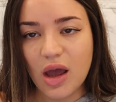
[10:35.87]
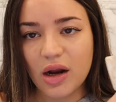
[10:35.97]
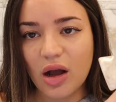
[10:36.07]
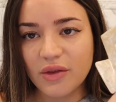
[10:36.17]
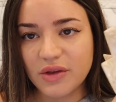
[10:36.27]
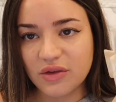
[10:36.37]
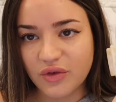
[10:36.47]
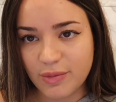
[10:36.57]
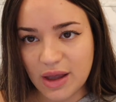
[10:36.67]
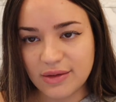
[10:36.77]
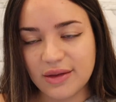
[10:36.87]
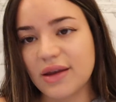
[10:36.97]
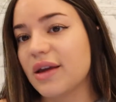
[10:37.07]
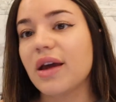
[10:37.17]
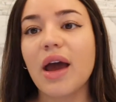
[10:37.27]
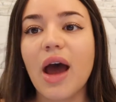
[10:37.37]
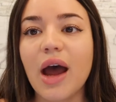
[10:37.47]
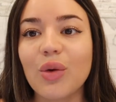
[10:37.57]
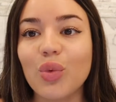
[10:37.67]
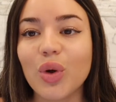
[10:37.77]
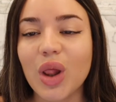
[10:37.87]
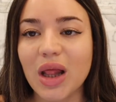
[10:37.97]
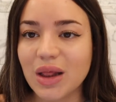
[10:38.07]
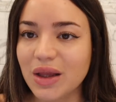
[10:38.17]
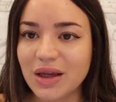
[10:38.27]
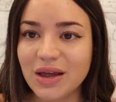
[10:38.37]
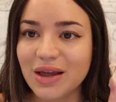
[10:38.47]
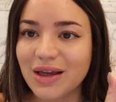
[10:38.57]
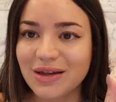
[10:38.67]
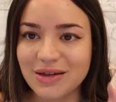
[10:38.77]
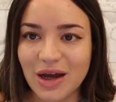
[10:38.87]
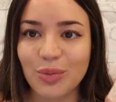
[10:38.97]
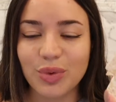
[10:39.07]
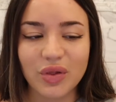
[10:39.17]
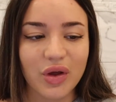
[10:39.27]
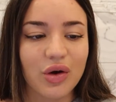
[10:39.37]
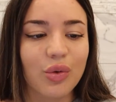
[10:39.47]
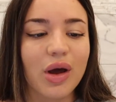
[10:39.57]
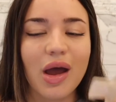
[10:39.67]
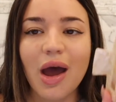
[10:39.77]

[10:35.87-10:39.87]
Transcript: I got this from Etsy. I will link it down below.